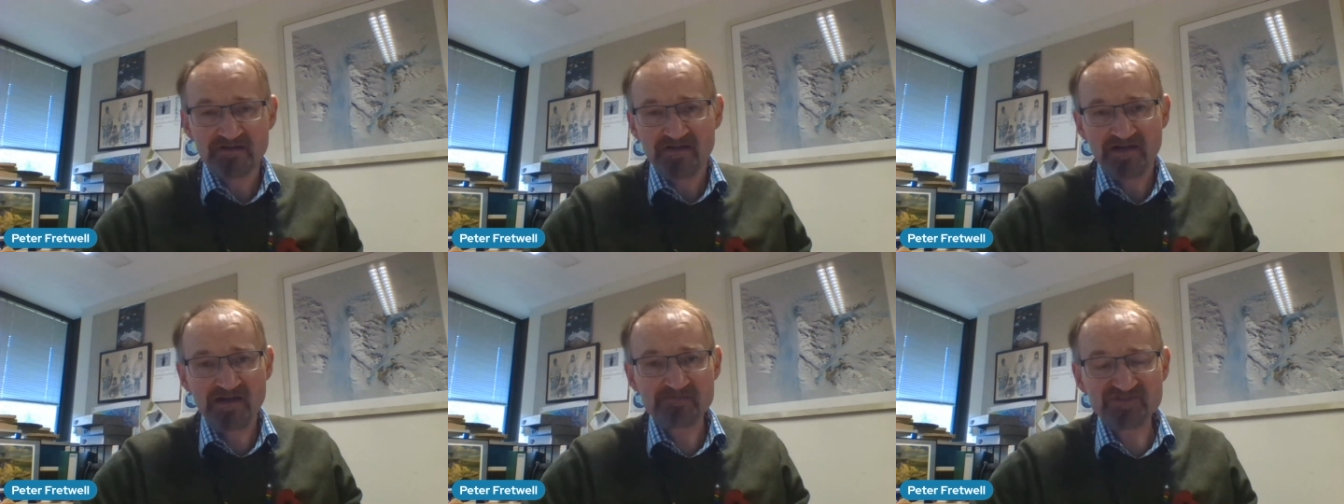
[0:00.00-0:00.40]

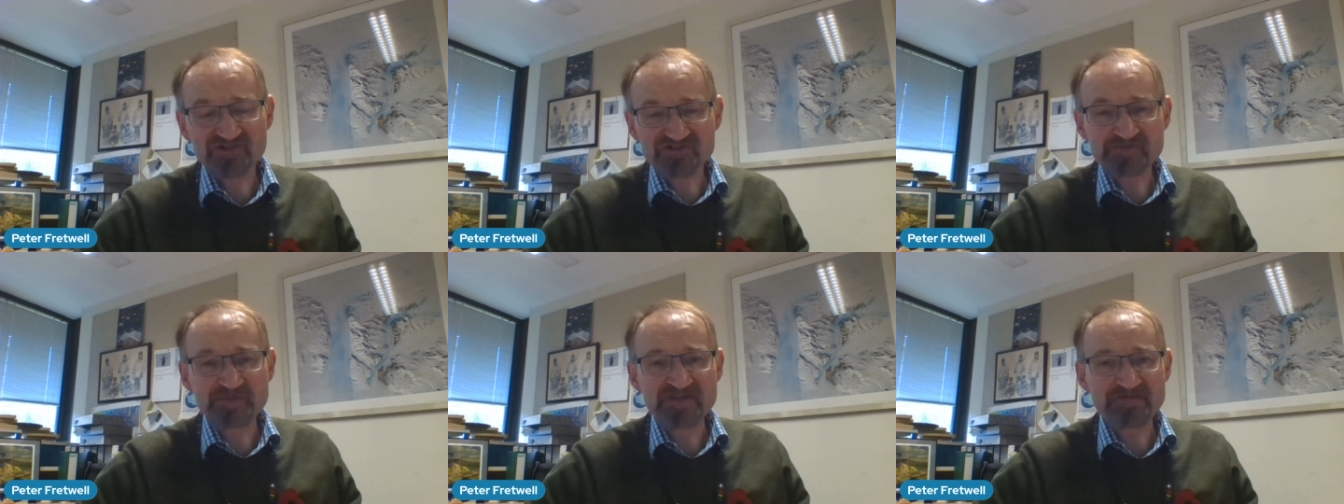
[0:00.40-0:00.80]
I'm
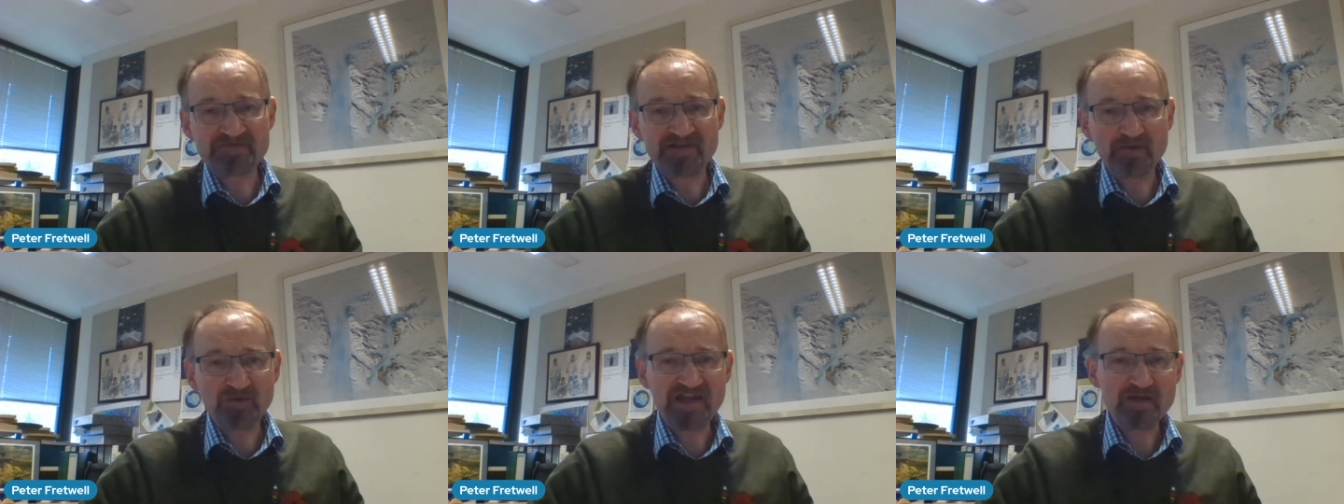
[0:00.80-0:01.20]
Dr. Peter
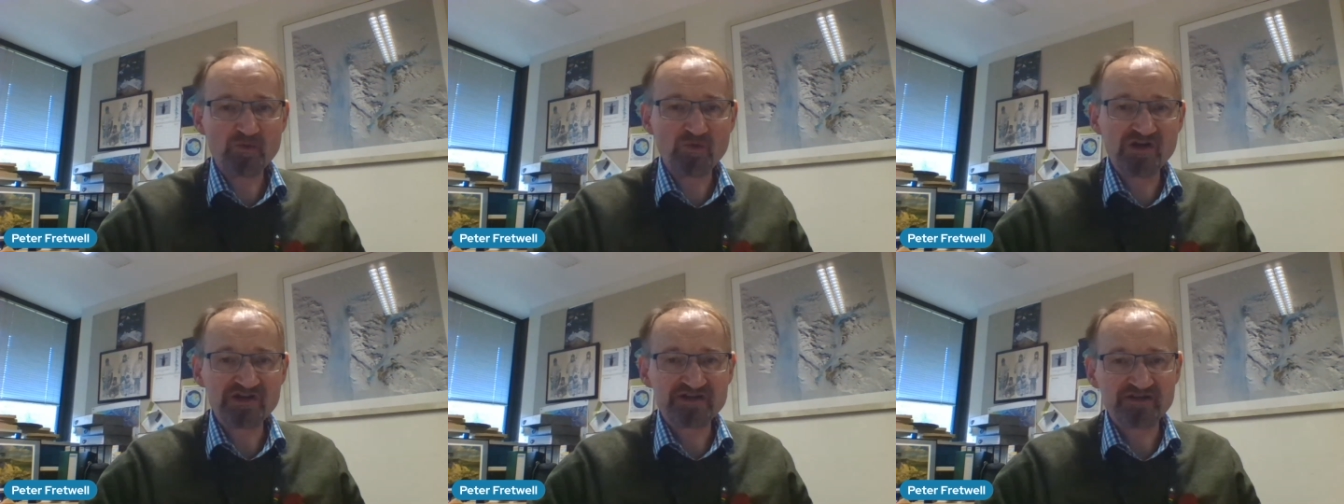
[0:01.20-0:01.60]
Fretwell. I
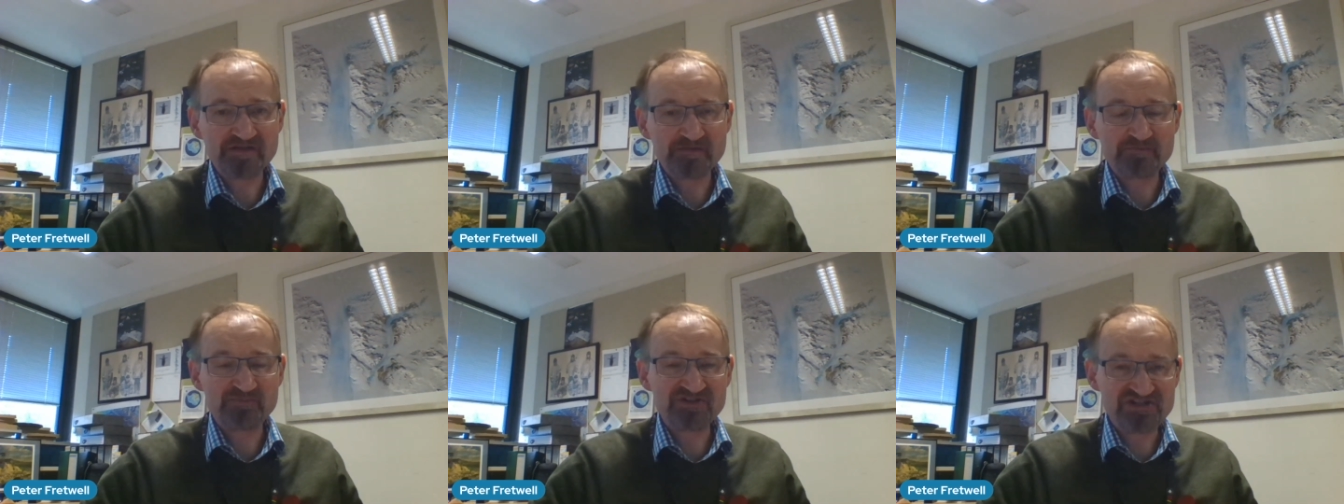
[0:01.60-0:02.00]
work at
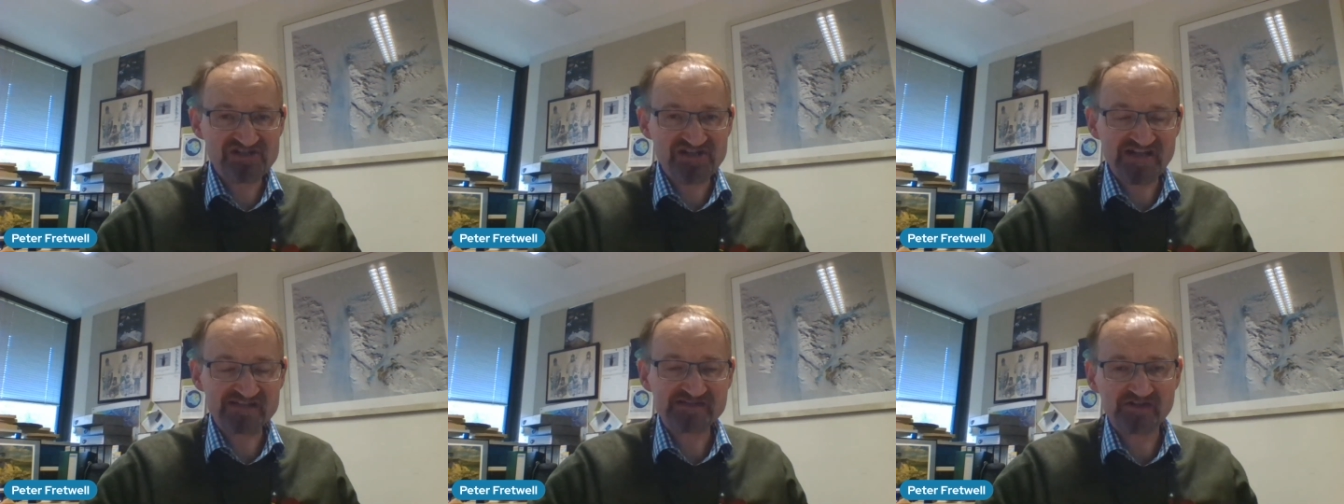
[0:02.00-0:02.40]
the
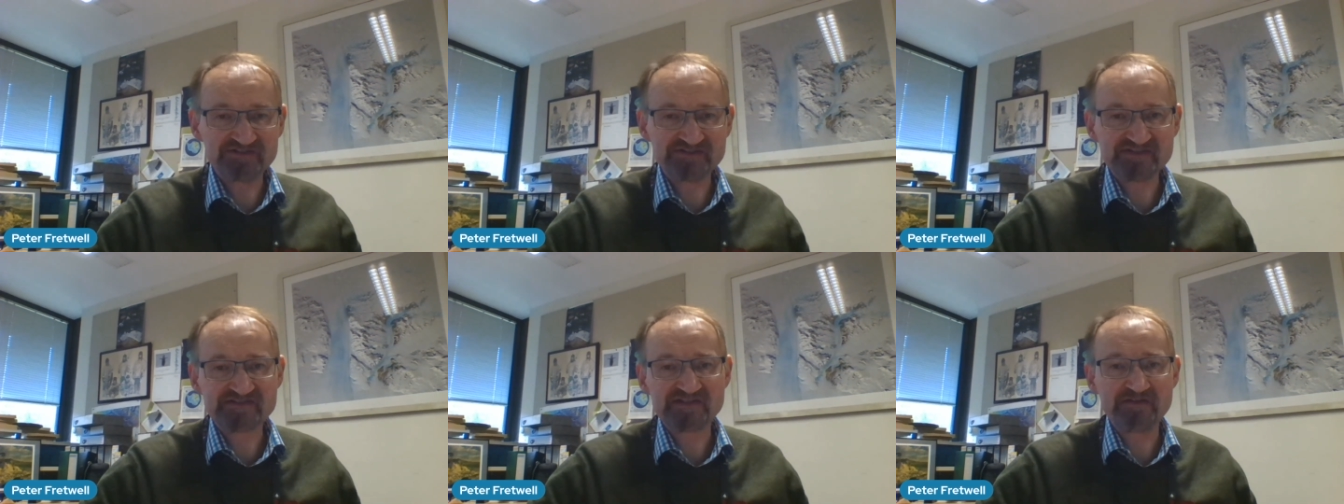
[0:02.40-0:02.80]
British
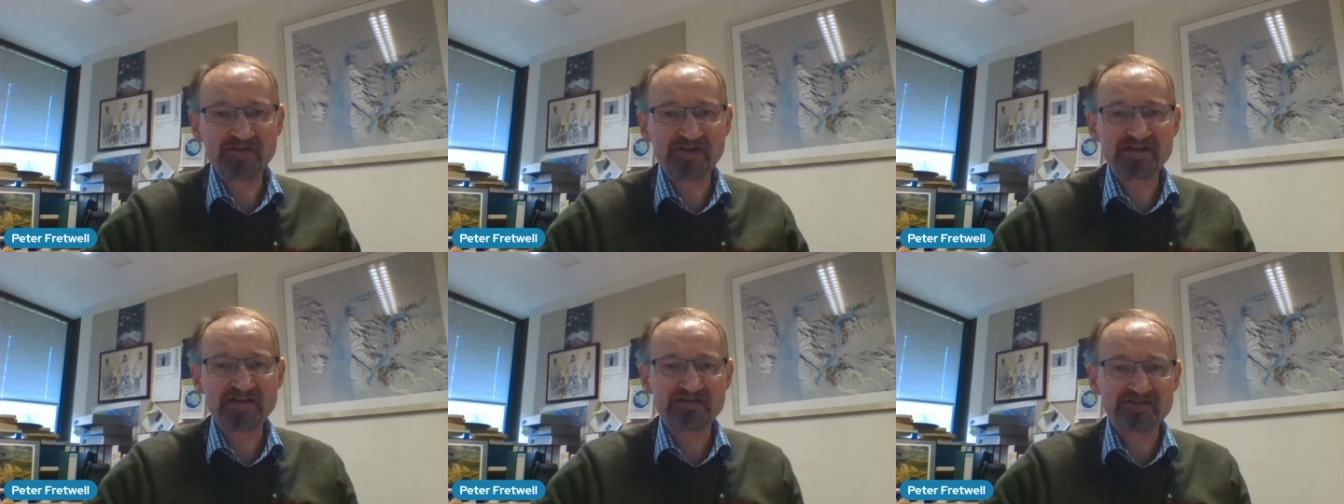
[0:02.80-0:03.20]
Antarctic
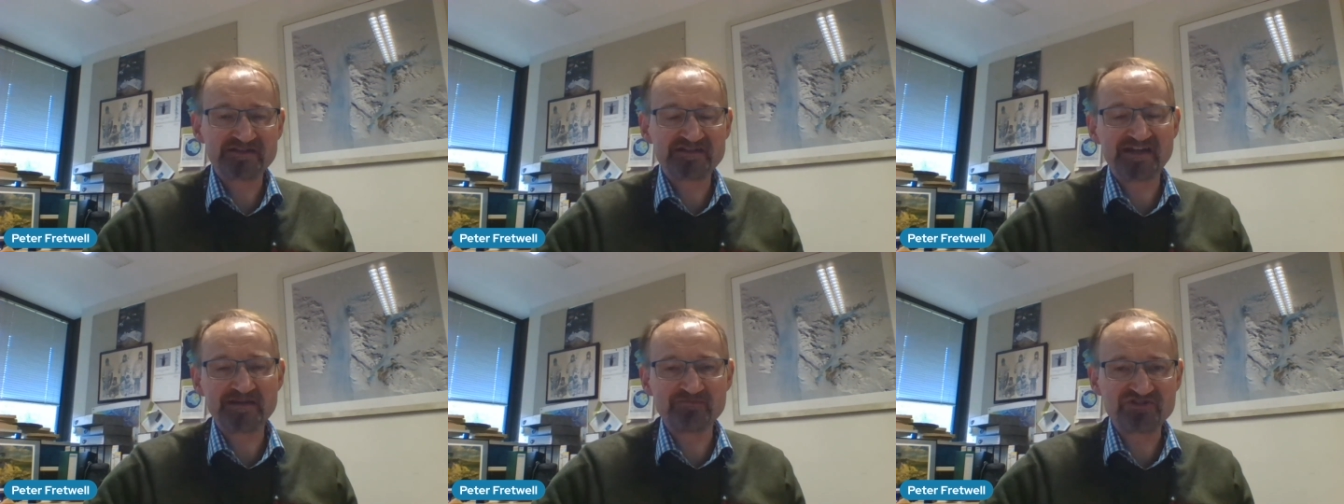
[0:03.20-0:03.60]
Survey here in
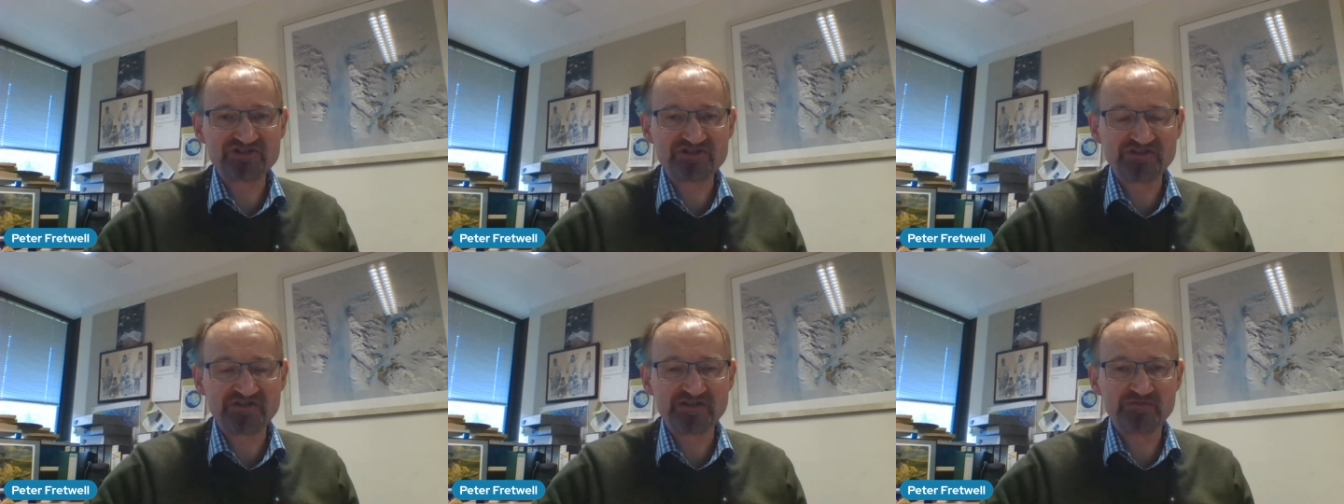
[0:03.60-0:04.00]

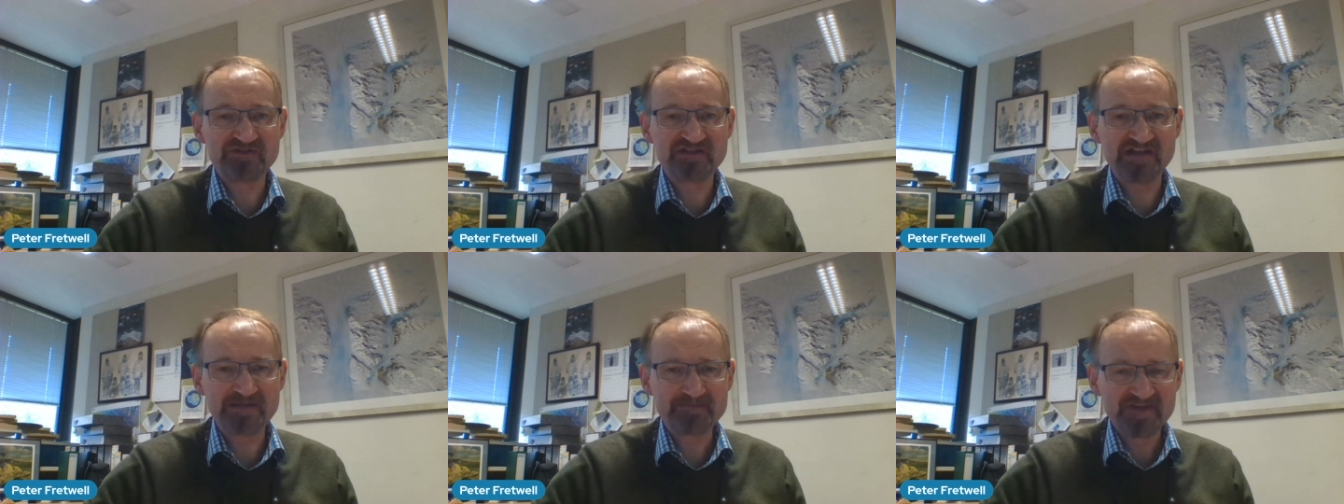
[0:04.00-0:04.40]
Cambridge in the
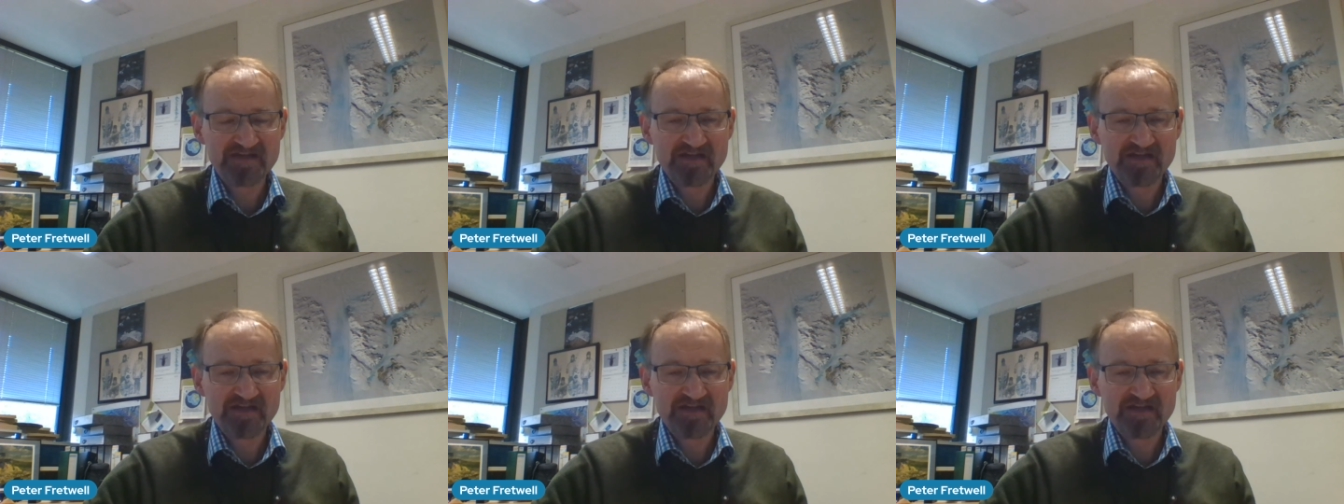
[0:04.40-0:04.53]
UK.